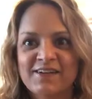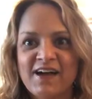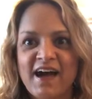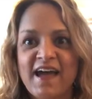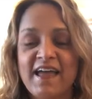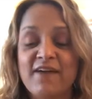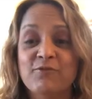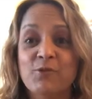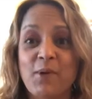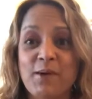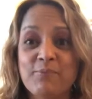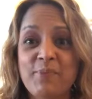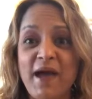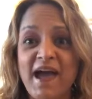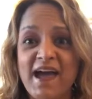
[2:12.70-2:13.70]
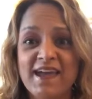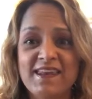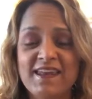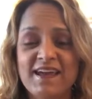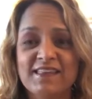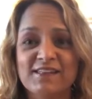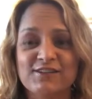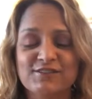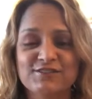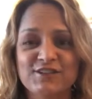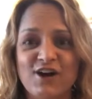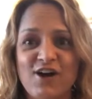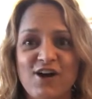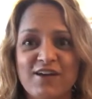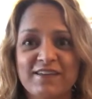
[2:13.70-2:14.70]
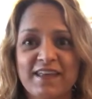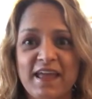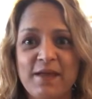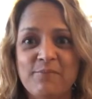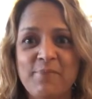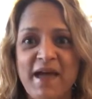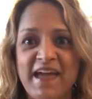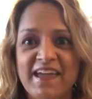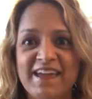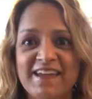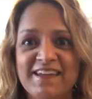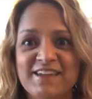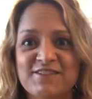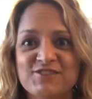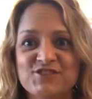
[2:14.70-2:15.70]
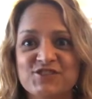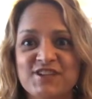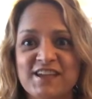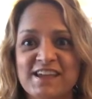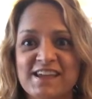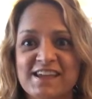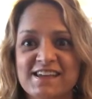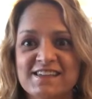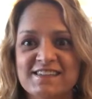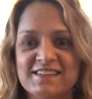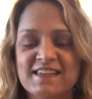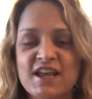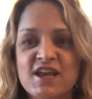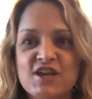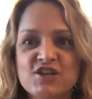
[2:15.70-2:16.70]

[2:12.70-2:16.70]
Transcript: I have one pet, a little dog named Bea. Here she is.